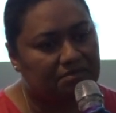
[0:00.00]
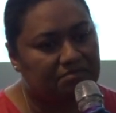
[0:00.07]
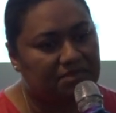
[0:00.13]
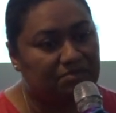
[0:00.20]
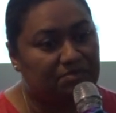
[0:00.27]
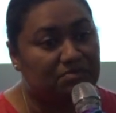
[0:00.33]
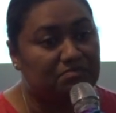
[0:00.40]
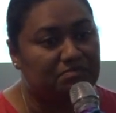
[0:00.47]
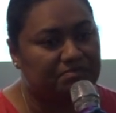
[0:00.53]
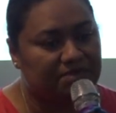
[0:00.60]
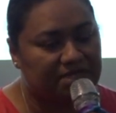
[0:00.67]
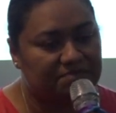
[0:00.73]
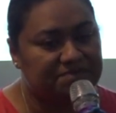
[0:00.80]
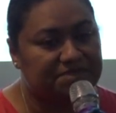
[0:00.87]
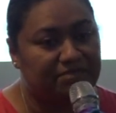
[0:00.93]
maybe
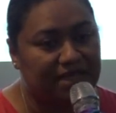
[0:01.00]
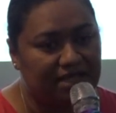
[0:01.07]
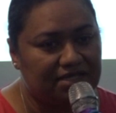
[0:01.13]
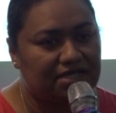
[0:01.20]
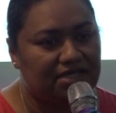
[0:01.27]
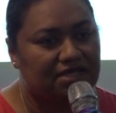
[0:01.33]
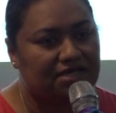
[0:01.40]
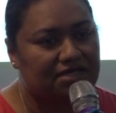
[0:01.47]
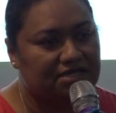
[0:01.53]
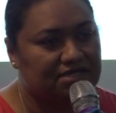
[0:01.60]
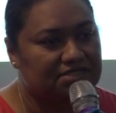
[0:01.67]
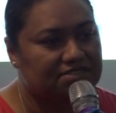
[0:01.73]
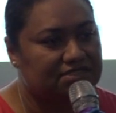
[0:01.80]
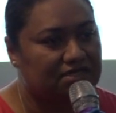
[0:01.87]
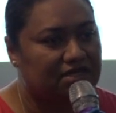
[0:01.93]
perhaps make here
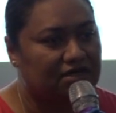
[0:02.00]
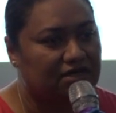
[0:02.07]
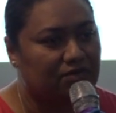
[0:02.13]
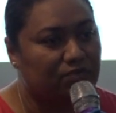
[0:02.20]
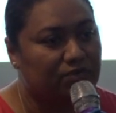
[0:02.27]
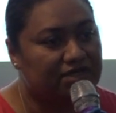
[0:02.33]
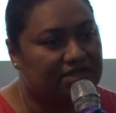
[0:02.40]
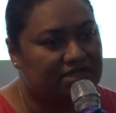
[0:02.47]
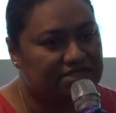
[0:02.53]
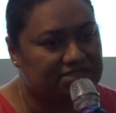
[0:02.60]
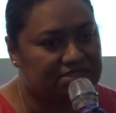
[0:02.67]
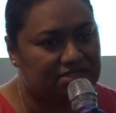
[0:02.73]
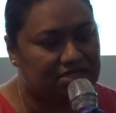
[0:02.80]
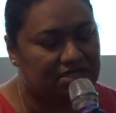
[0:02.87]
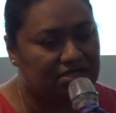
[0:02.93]
is with
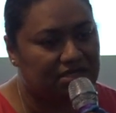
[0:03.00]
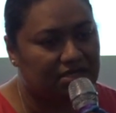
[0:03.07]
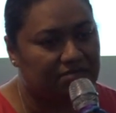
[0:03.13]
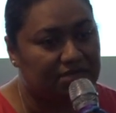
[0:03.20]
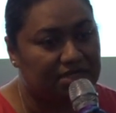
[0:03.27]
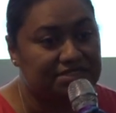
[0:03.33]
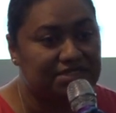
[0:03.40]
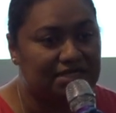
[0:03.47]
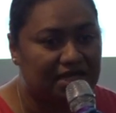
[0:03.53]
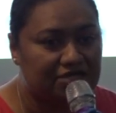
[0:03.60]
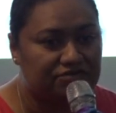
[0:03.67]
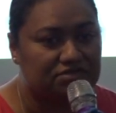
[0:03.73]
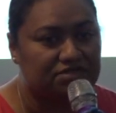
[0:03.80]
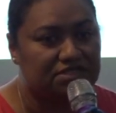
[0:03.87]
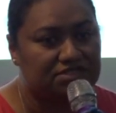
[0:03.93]
these
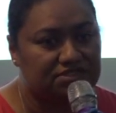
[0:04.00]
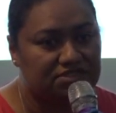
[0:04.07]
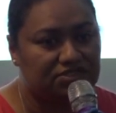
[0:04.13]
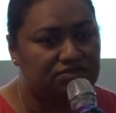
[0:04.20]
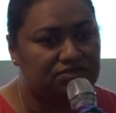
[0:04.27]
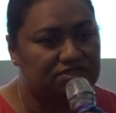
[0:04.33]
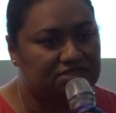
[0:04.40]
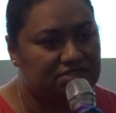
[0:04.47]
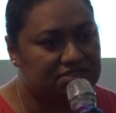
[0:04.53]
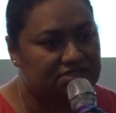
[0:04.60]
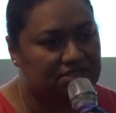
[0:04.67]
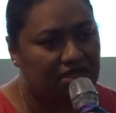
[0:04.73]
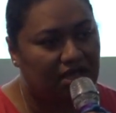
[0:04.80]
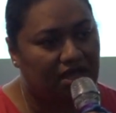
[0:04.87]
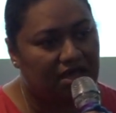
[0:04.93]
multilateral institutions,
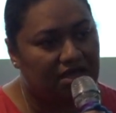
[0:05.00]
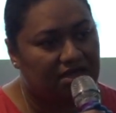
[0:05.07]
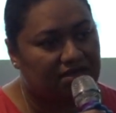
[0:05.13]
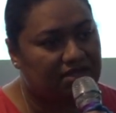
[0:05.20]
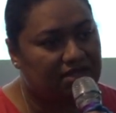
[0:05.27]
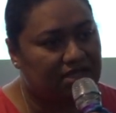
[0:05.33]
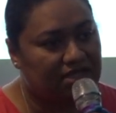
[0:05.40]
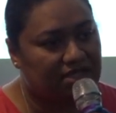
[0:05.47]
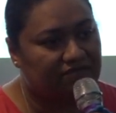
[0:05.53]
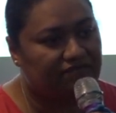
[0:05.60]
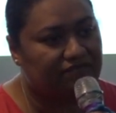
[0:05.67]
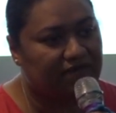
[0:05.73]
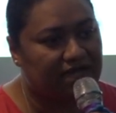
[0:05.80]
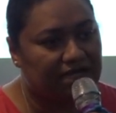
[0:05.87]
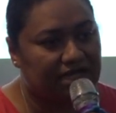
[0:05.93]
the
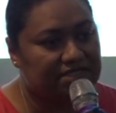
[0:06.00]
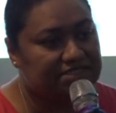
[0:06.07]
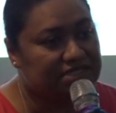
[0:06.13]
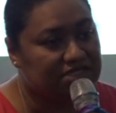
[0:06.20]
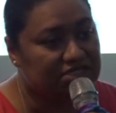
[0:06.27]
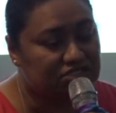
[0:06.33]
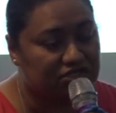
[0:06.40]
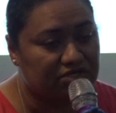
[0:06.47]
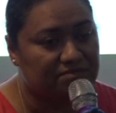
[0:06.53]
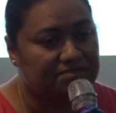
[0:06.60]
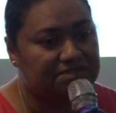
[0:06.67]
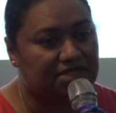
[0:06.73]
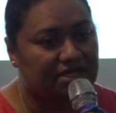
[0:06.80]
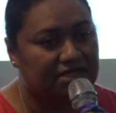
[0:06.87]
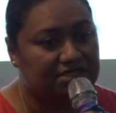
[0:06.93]
financing
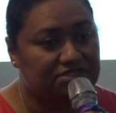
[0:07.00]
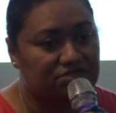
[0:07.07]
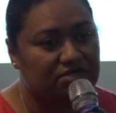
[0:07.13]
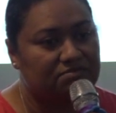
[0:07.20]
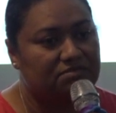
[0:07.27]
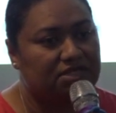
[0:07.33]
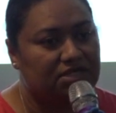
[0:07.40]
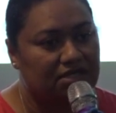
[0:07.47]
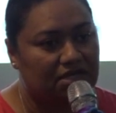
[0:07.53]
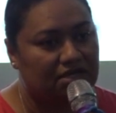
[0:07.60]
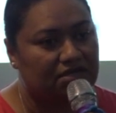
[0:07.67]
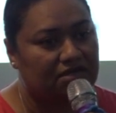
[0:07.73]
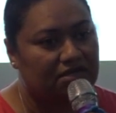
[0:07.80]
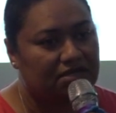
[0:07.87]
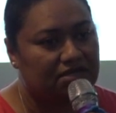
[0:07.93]
terms are extremely
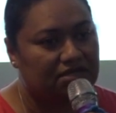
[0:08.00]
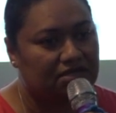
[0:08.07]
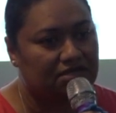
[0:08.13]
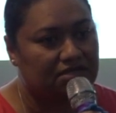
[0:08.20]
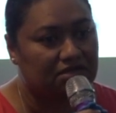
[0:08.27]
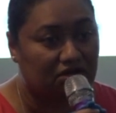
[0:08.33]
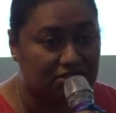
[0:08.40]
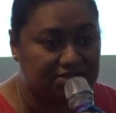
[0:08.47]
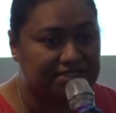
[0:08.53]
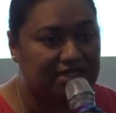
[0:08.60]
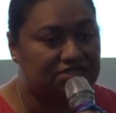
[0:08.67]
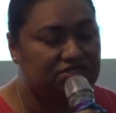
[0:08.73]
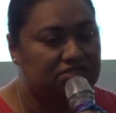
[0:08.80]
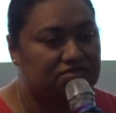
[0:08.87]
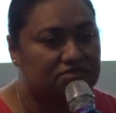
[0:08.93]

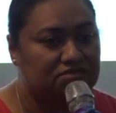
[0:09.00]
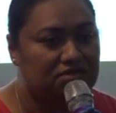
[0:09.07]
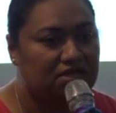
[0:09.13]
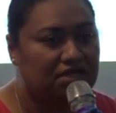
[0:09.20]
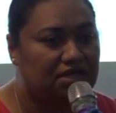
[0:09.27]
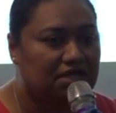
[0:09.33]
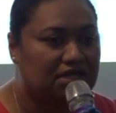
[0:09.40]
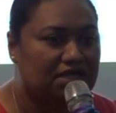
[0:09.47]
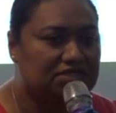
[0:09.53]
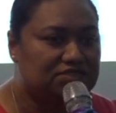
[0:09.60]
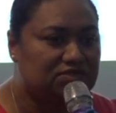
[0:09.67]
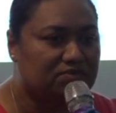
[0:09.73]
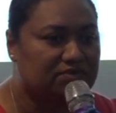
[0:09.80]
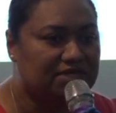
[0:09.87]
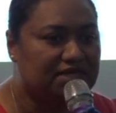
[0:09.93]
concessional, and
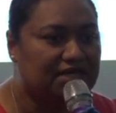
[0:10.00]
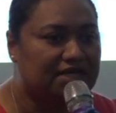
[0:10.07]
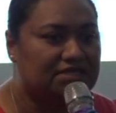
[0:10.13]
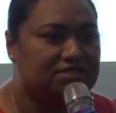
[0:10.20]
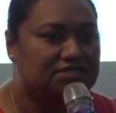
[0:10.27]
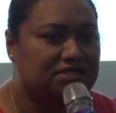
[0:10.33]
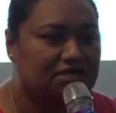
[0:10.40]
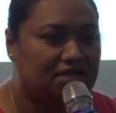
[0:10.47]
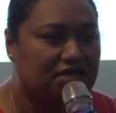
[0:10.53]
so we get